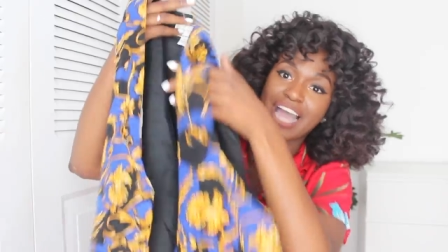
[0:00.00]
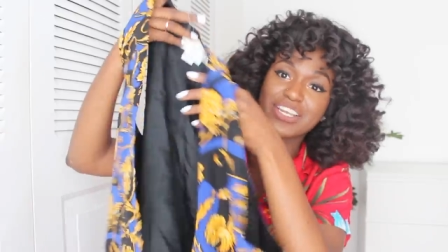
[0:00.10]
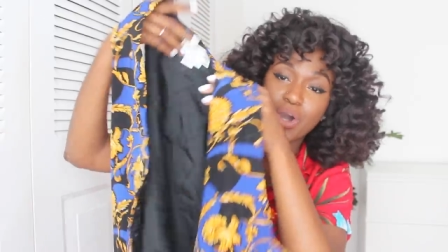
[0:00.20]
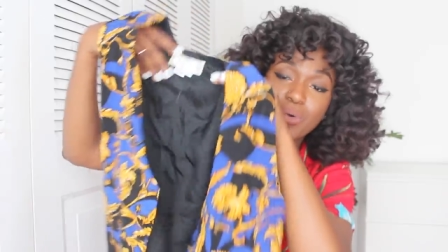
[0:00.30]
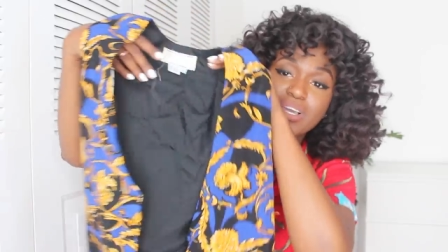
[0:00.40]
I
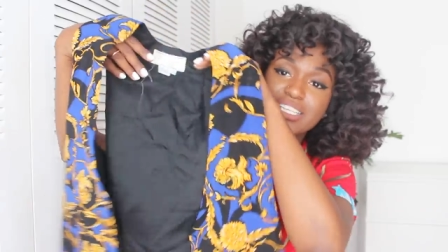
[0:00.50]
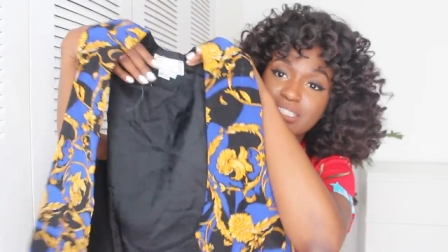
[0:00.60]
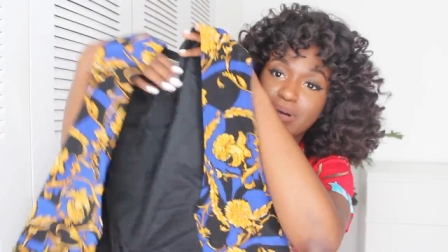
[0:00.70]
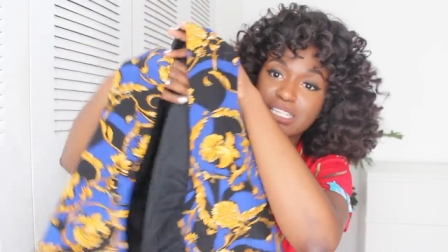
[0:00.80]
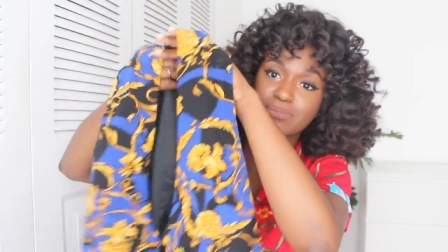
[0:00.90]
know
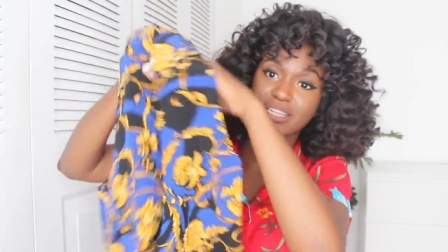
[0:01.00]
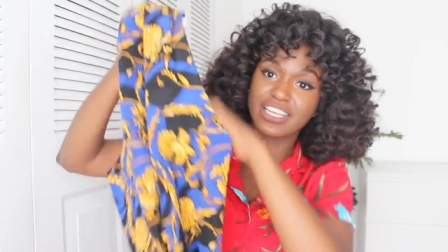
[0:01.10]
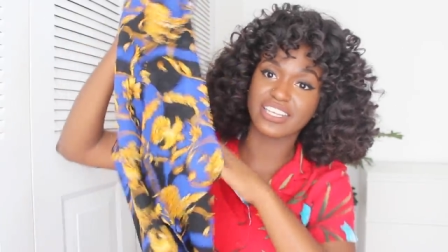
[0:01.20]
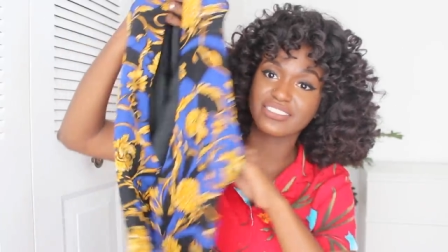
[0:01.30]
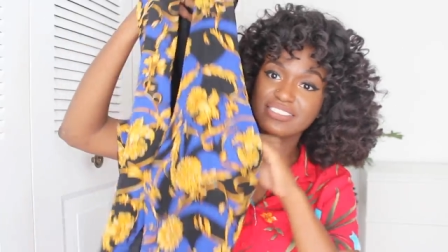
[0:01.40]
it's about to be
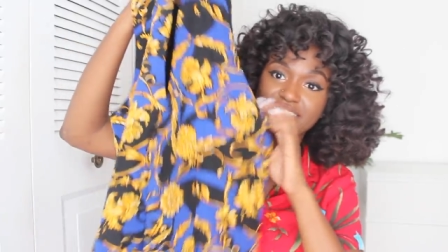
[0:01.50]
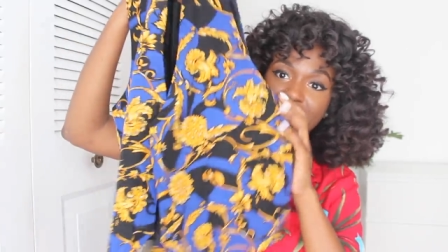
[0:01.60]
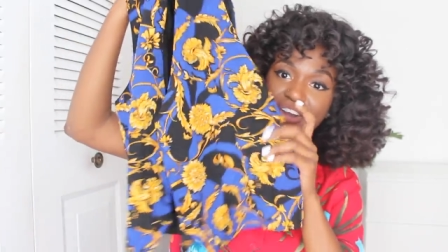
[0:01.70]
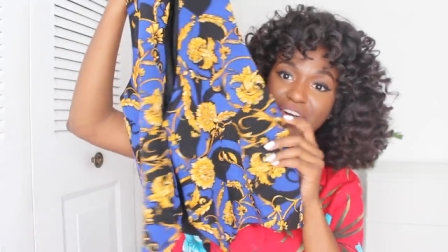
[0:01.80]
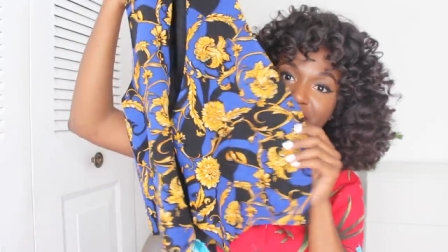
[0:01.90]
lit.
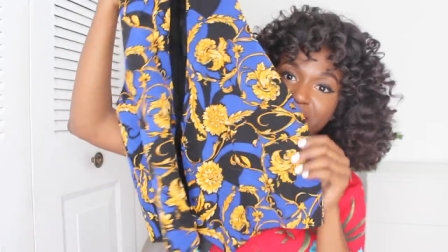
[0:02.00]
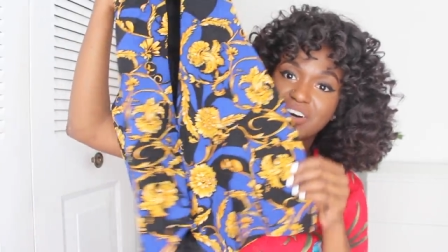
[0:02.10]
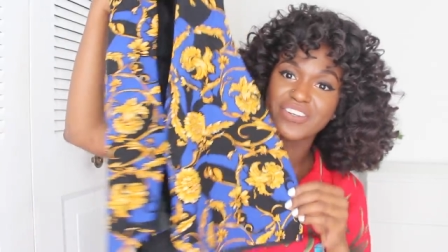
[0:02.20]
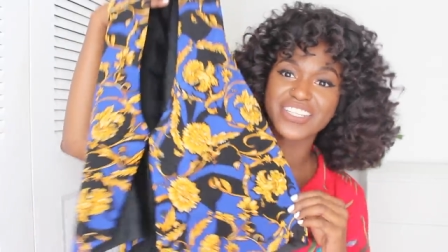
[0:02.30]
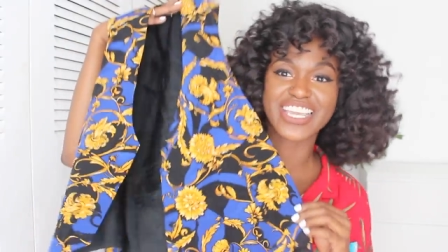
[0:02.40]
I already
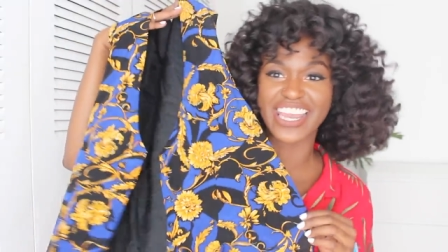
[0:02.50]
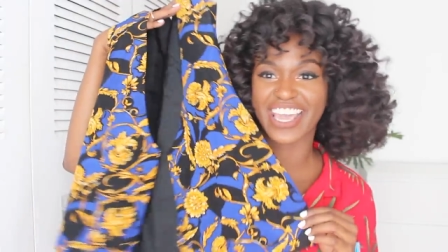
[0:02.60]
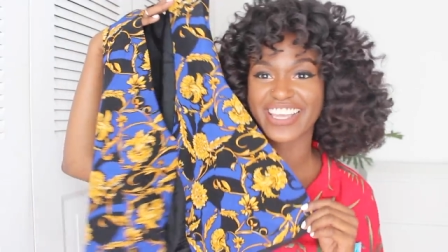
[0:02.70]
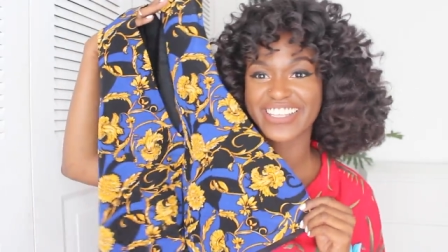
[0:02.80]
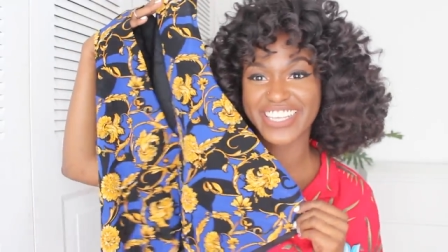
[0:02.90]
know. Look at
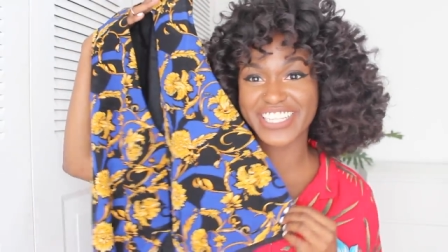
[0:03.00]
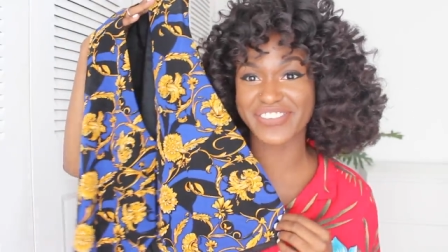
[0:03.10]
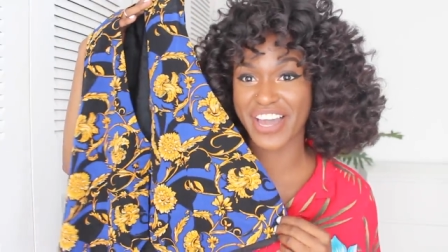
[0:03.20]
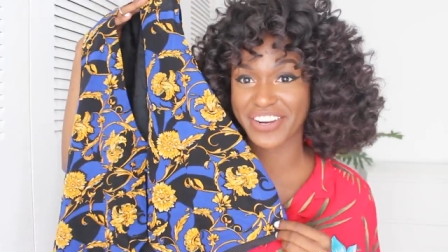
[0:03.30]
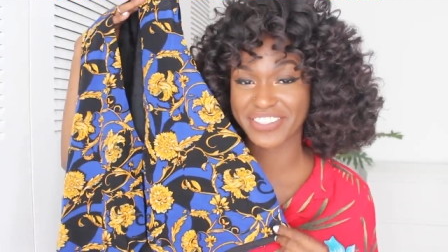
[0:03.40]
it. Look at
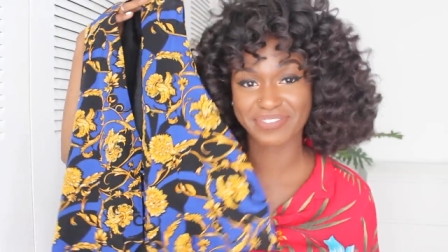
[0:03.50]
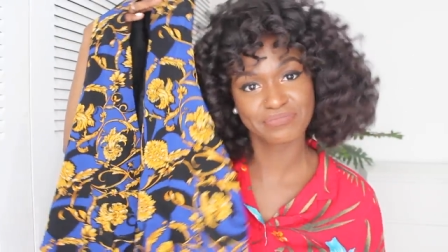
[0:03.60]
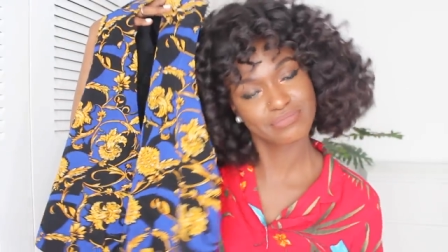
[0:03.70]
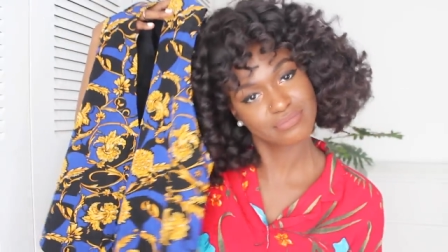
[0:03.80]
this pattern.